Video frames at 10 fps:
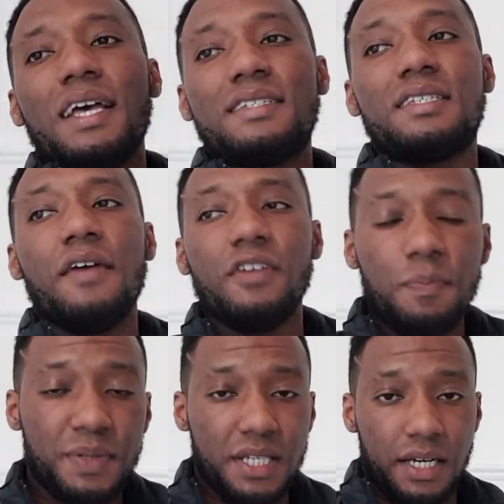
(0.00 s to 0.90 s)

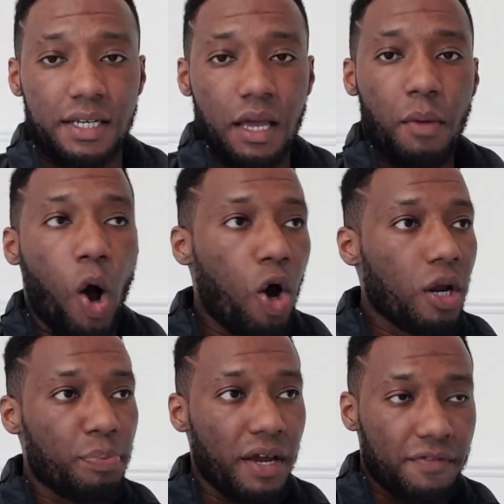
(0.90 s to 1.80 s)
70% of them are on
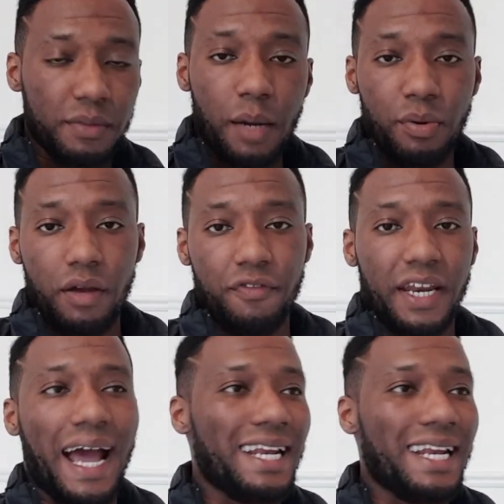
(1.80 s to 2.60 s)
a break from their boyfriend